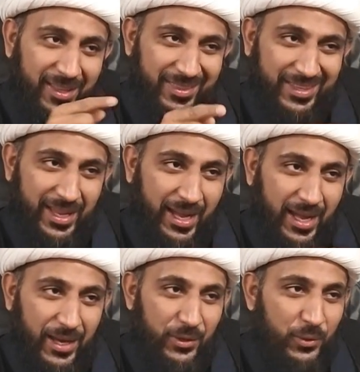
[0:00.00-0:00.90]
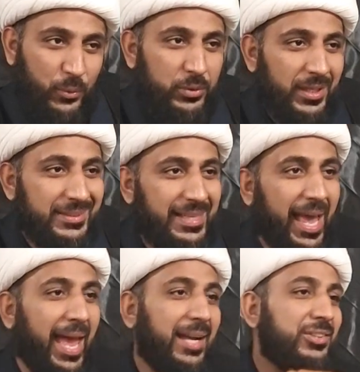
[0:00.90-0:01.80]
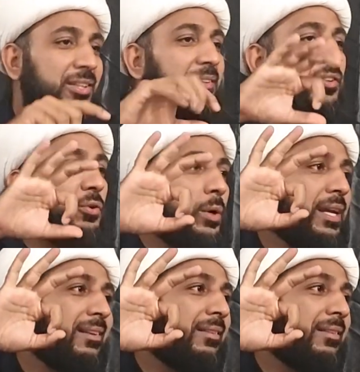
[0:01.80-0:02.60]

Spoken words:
that I do this action 3